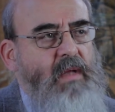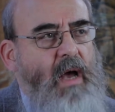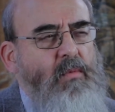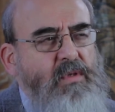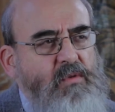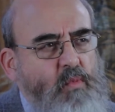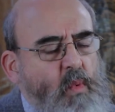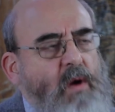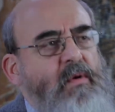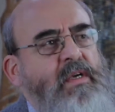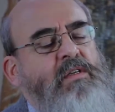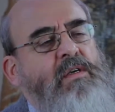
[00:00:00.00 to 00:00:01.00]
I was
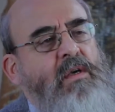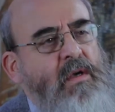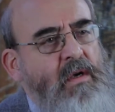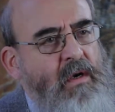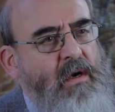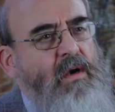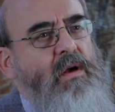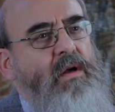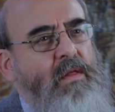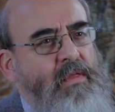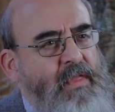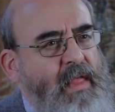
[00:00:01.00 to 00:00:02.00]
worried
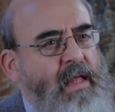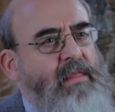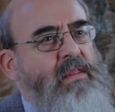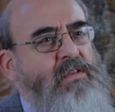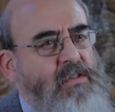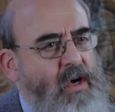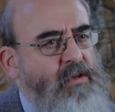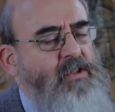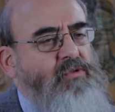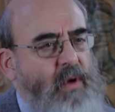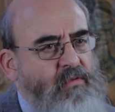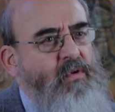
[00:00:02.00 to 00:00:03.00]
that the
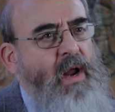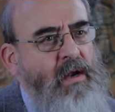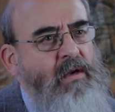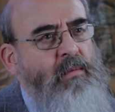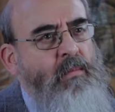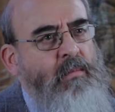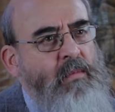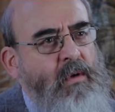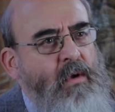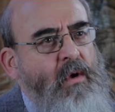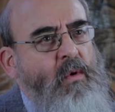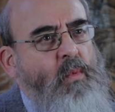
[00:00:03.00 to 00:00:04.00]
Scottish referendum
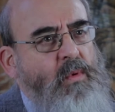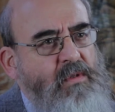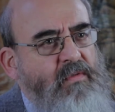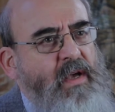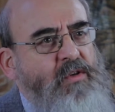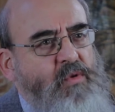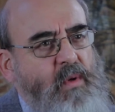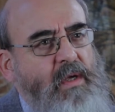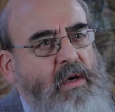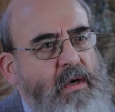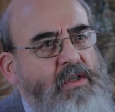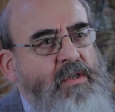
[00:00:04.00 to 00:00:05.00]
was eventually
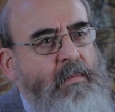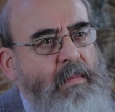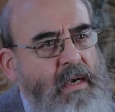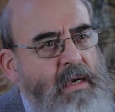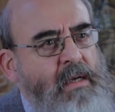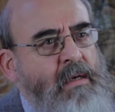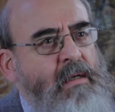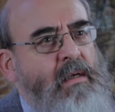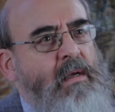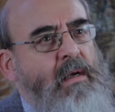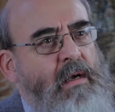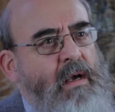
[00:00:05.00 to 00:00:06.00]
going to mean
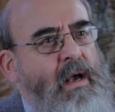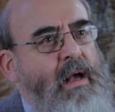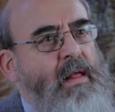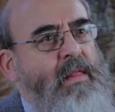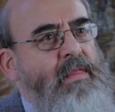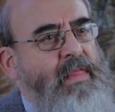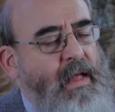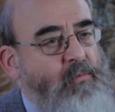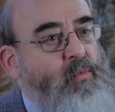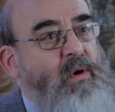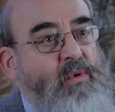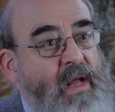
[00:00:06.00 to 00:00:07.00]
that
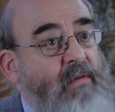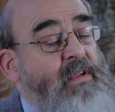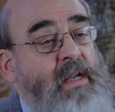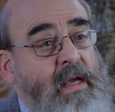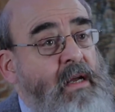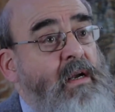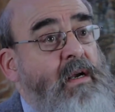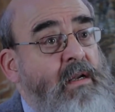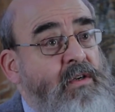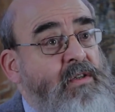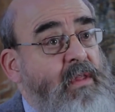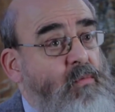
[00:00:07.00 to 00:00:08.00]
we would have an
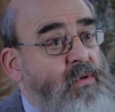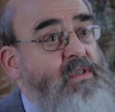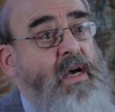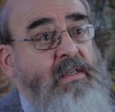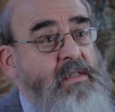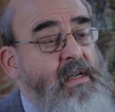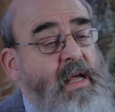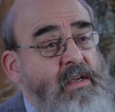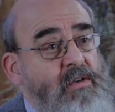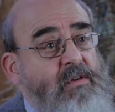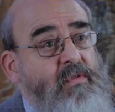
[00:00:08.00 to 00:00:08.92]
England that was isolated